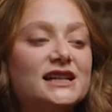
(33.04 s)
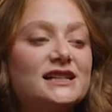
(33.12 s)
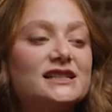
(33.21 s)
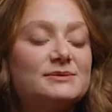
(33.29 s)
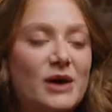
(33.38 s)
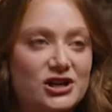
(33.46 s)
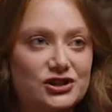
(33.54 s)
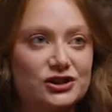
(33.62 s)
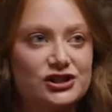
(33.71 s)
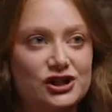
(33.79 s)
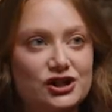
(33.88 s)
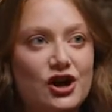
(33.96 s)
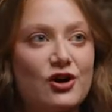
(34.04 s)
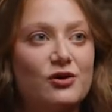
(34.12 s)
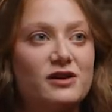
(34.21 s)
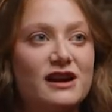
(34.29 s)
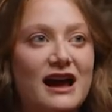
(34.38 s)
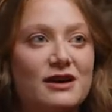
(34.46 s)
special to
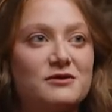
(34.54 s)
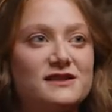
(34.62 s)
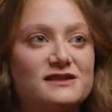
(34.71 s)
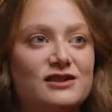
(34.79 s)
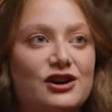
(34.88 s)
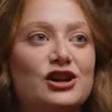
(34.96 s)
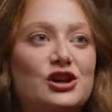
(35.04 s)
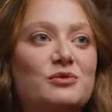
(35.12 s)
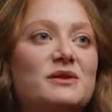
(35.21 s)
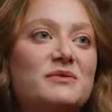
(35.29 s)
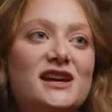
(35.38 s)
know that I was a human